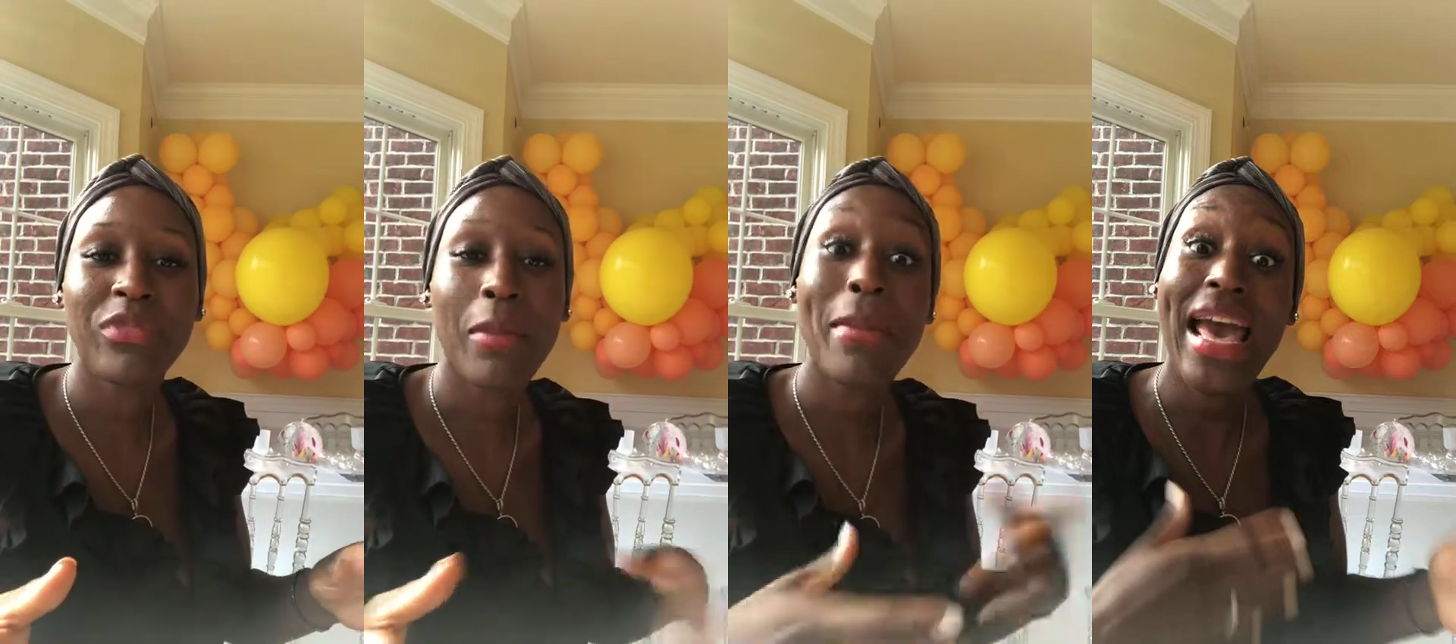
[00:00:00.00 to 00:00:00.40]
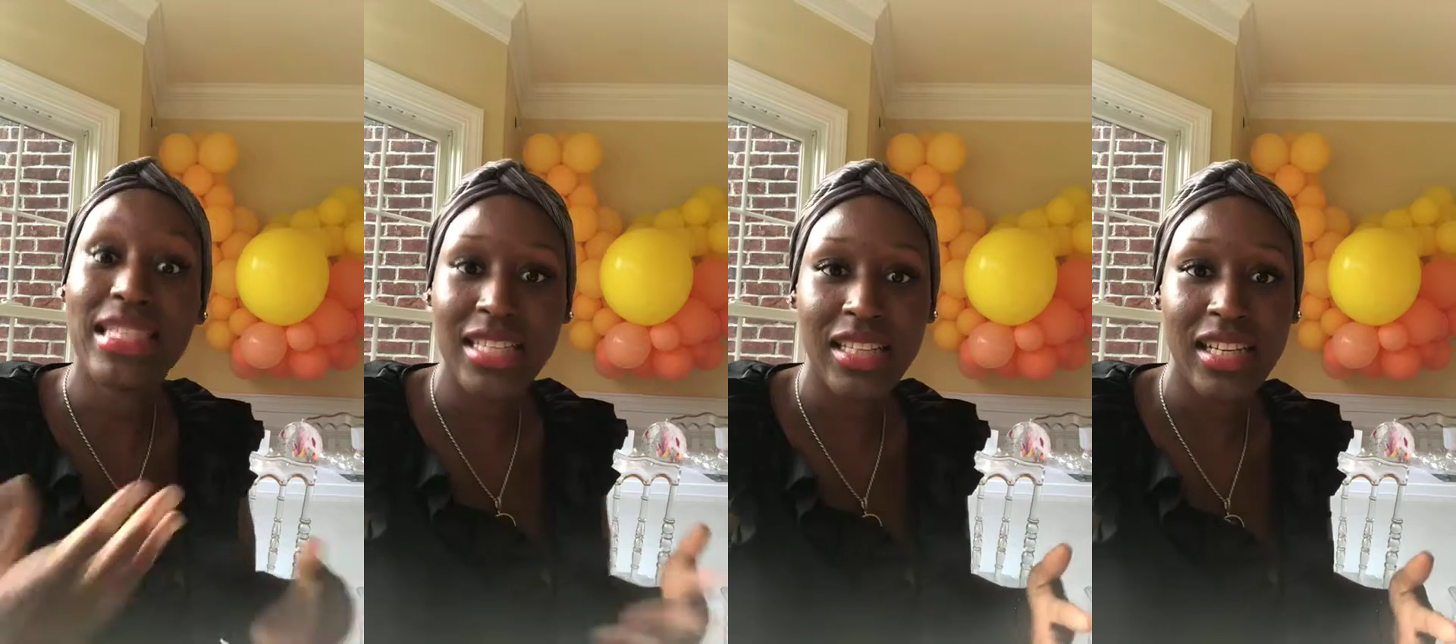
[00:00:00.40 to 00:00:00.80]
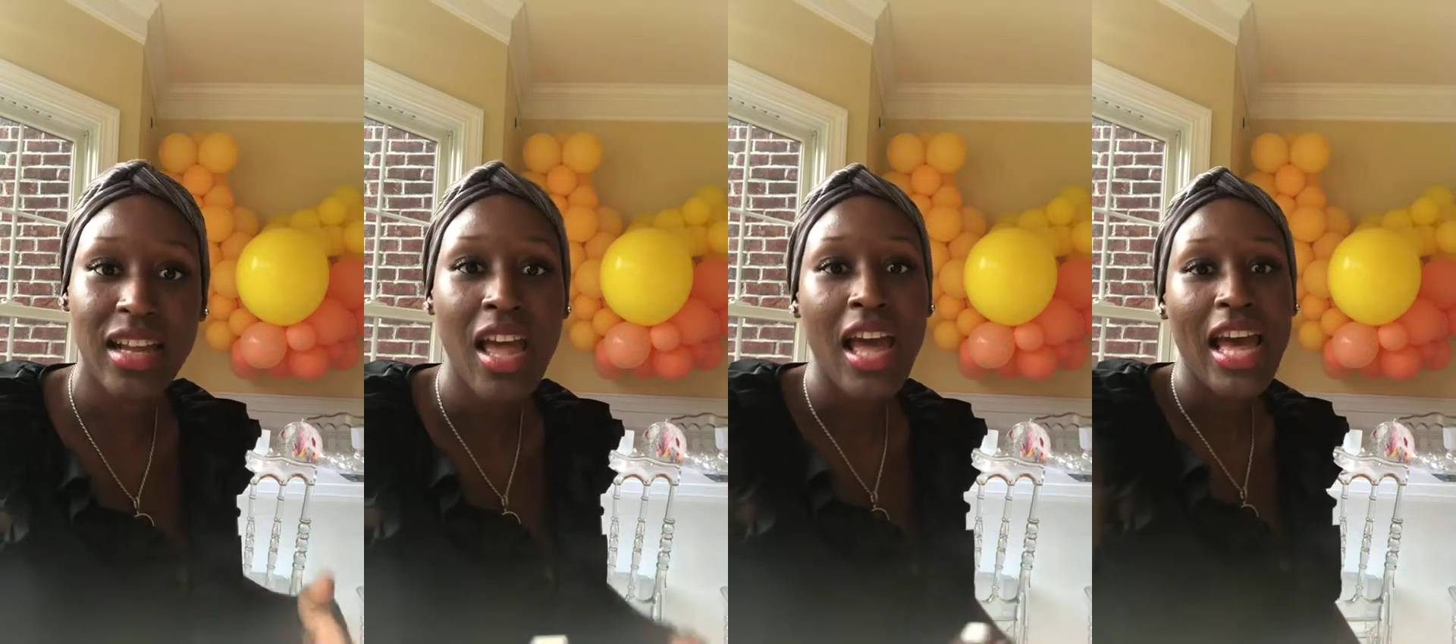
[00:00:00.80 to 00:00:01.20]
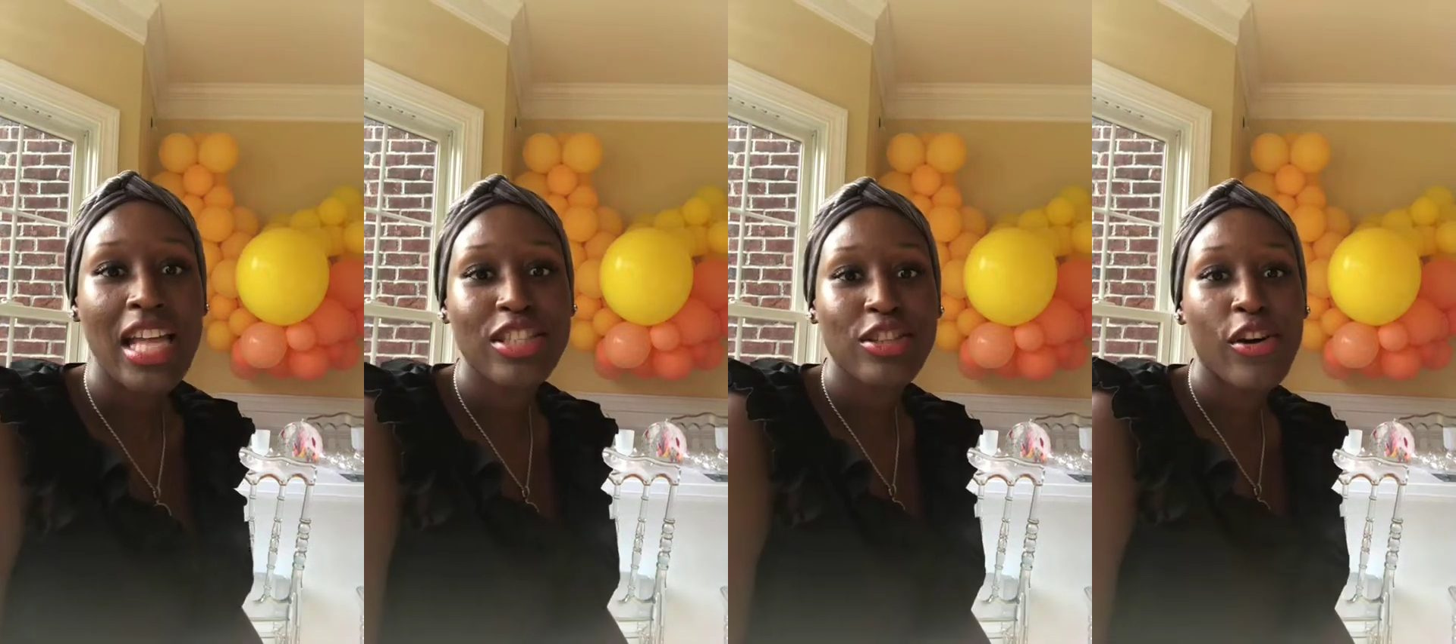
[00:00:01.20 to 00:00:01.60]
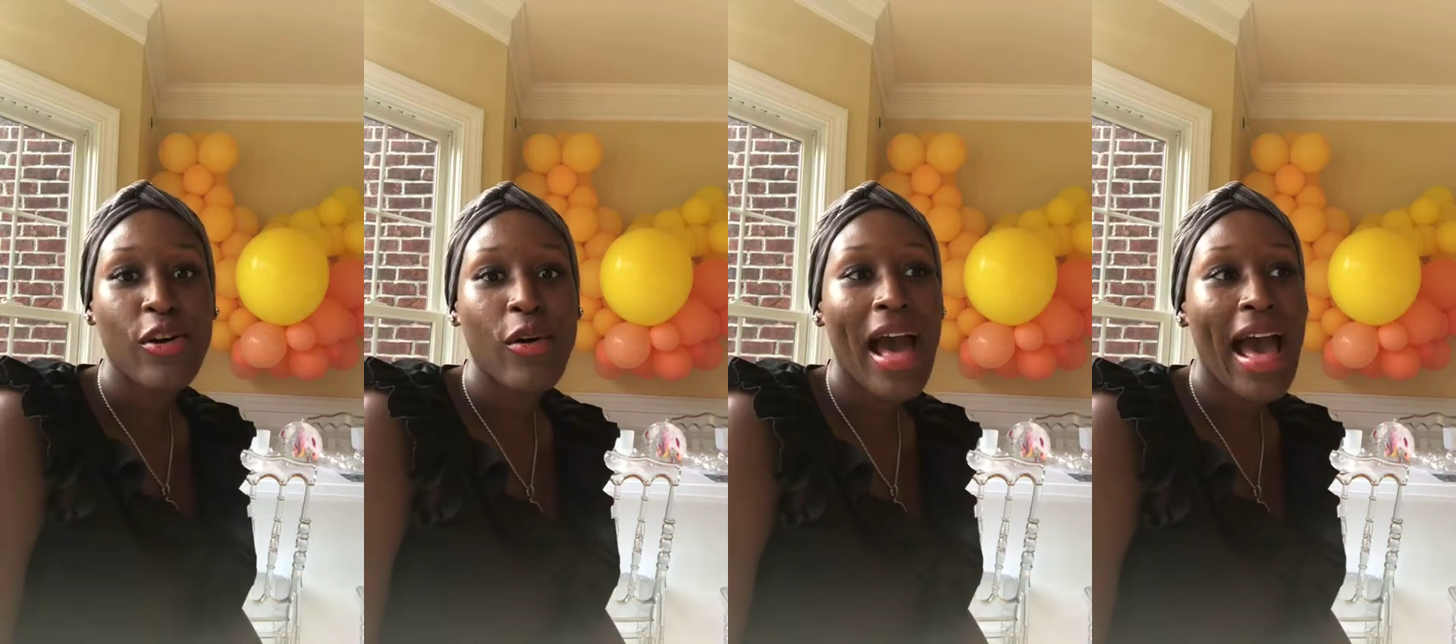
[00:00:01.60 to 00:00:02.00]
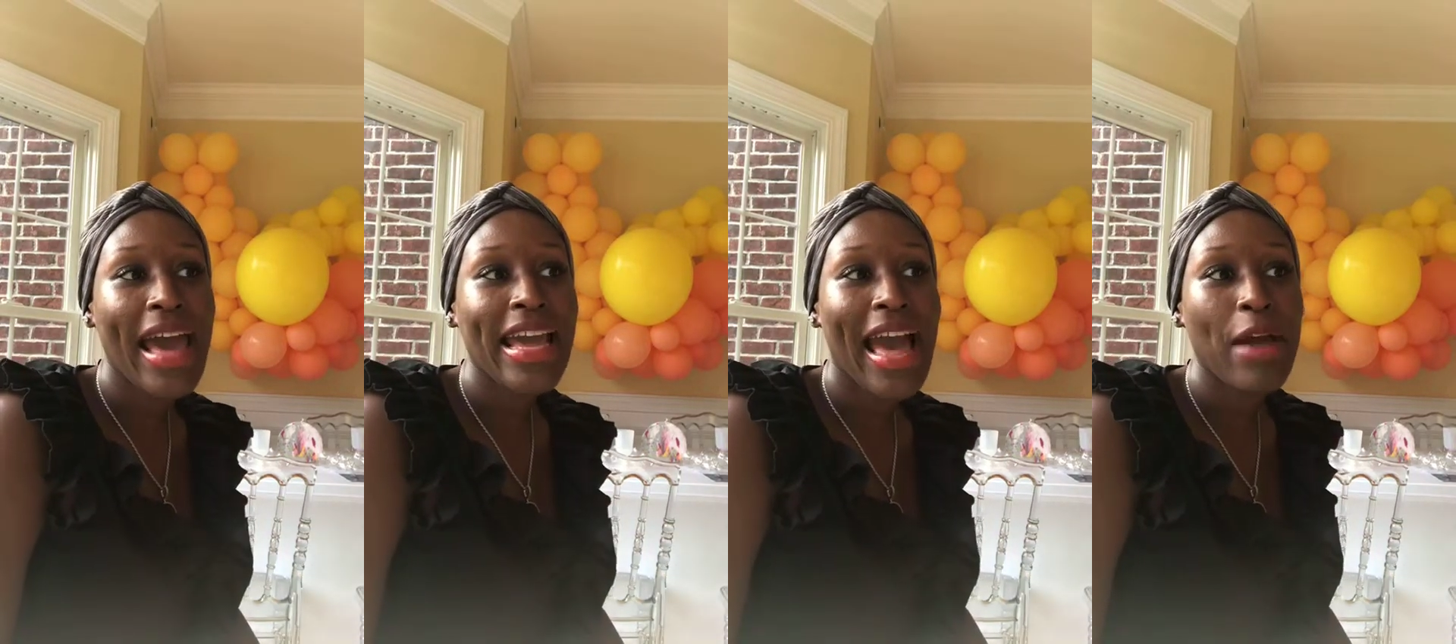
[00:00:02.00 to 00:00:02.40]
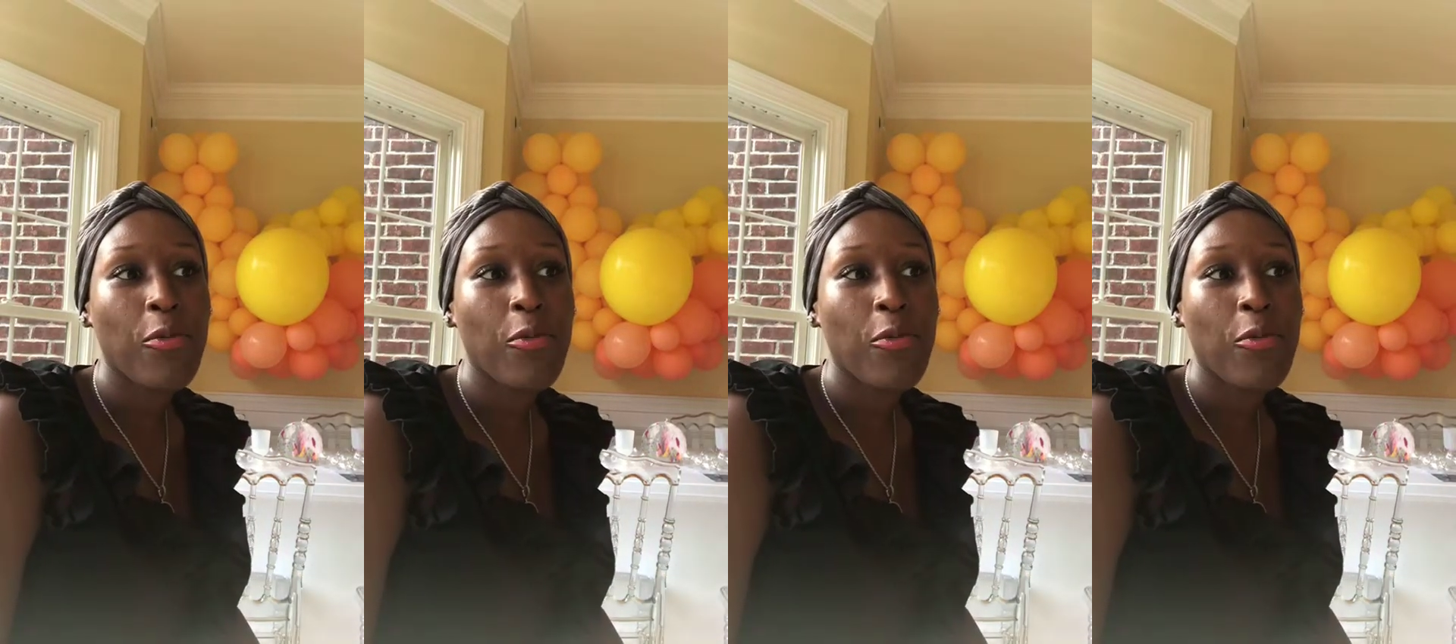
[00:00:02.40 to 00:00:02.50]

masculine. And so I